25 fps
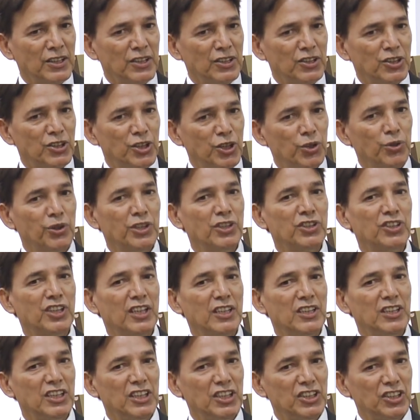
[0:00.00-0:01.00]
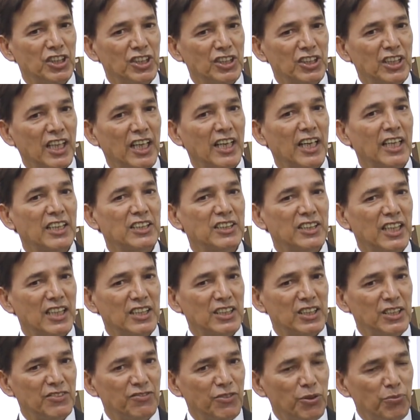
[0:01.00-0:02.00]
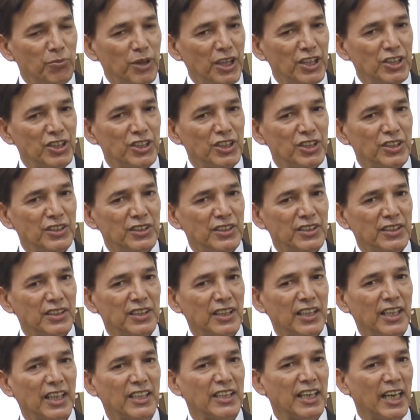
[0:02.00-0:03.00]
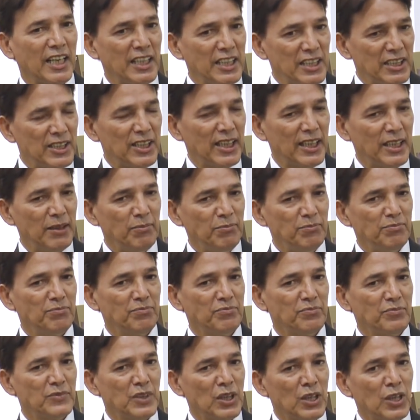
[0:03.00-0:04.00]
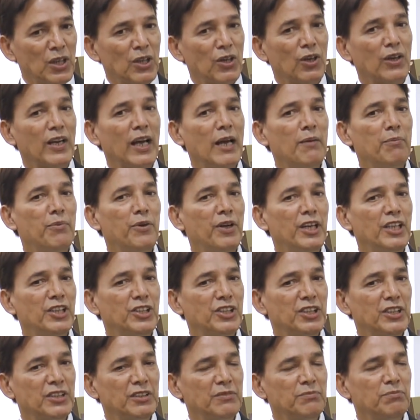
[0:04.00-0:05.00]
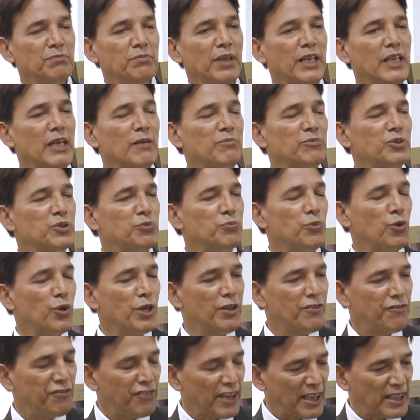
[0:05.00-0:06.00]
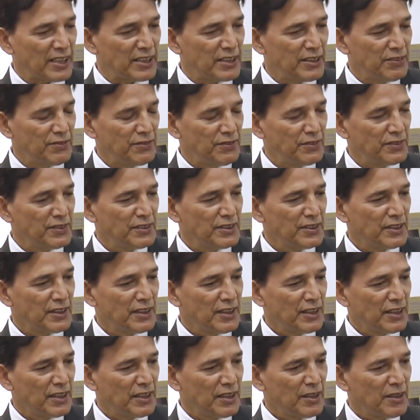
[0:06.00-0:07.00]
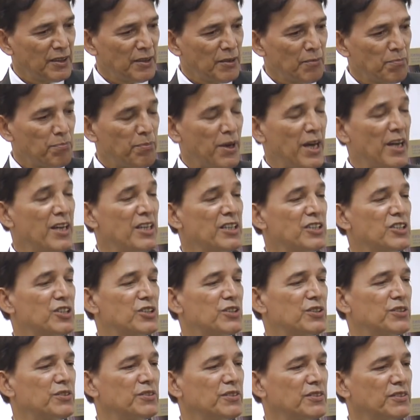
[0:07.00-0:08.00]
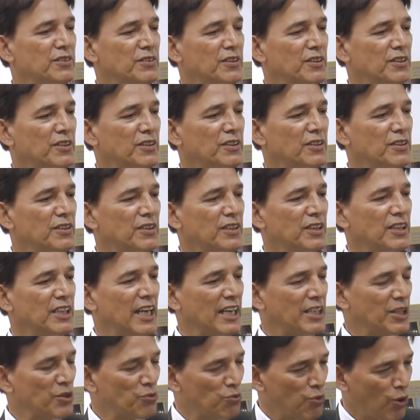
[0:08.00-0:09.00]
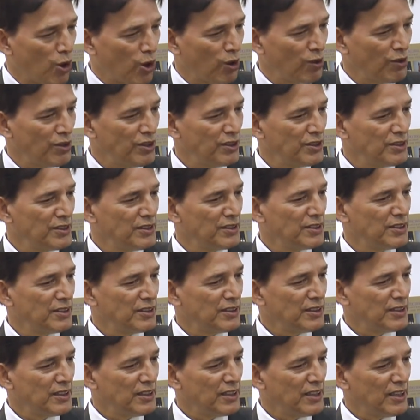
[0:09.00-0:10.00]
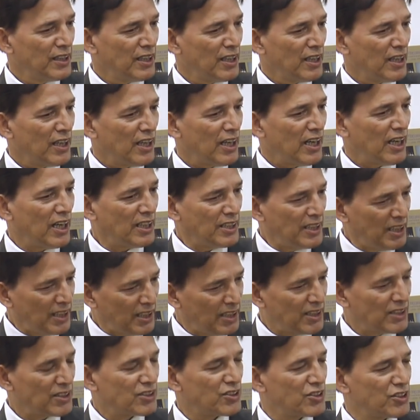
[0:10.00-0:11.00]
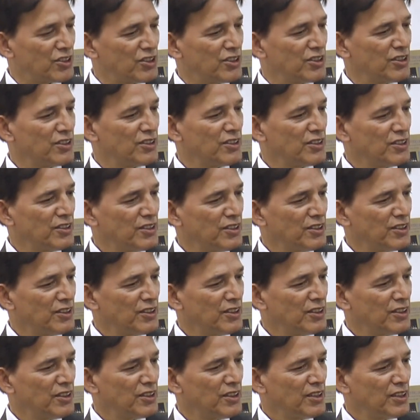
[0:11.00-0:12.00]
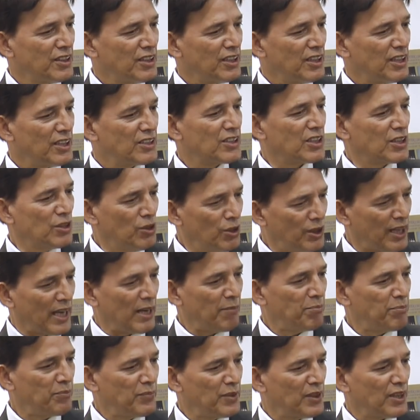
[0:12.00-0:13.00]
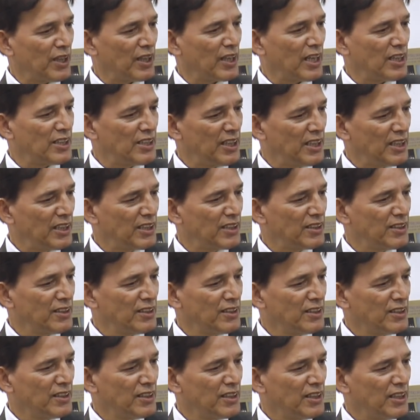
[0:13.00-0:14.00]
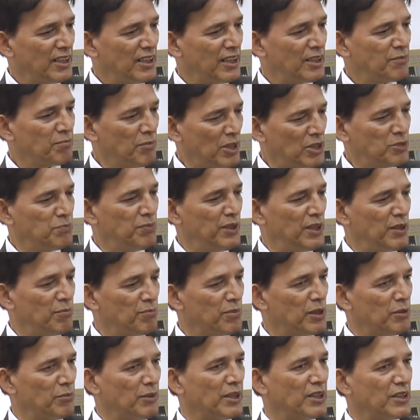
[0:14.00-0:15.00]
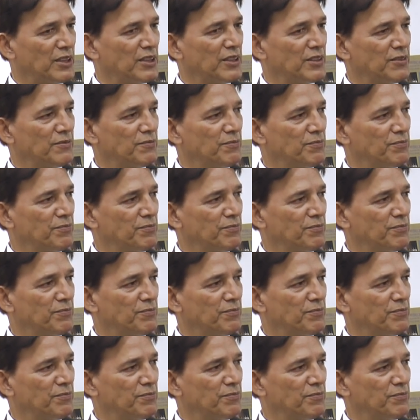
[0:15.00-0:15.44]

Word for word: Students and teachers can access information at any time. Collaboration becomes more effective. Parents get involved. I think it's, it's a good app, and I think it must be implemented.